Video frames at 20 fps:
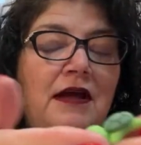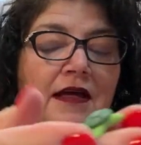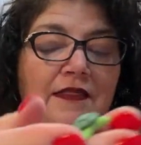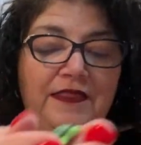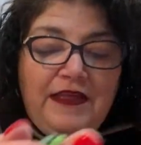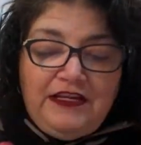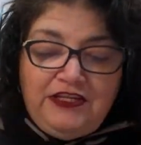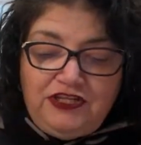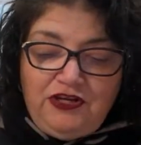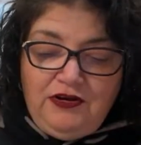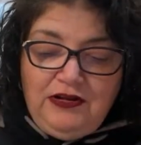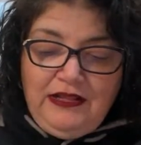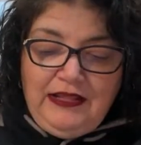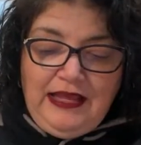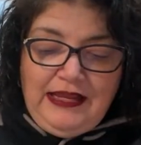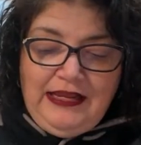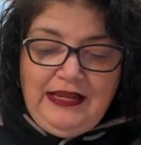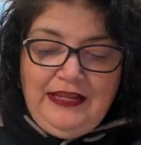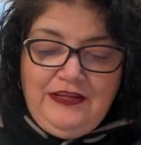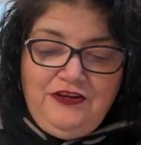They showed it
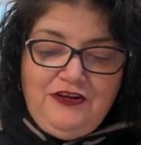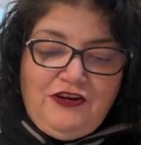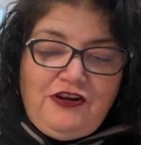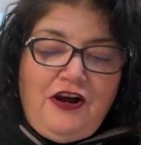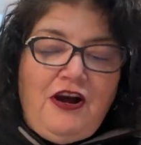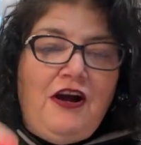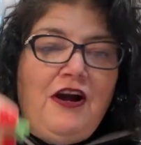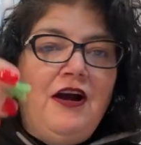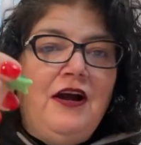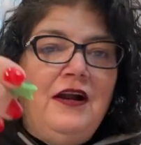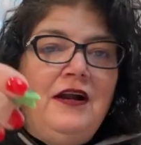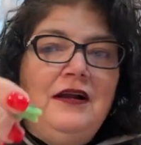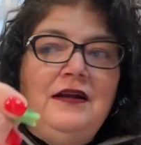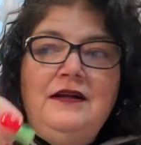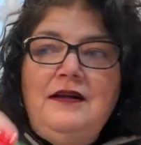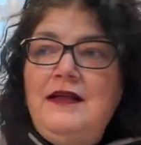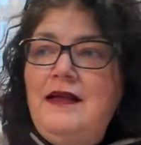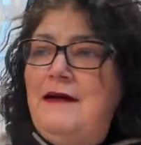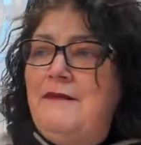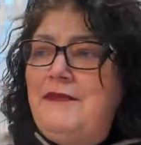like in your car,
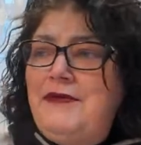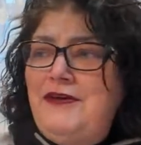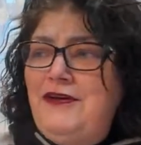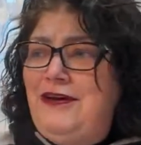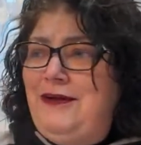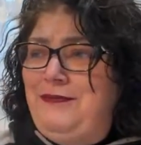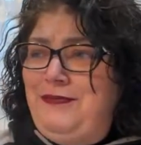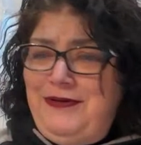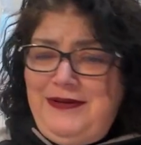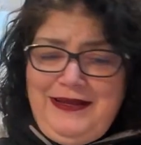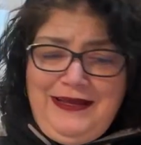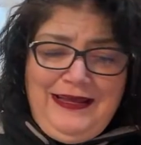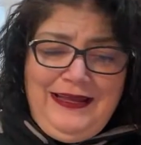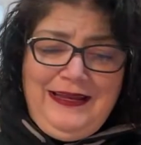but you could put it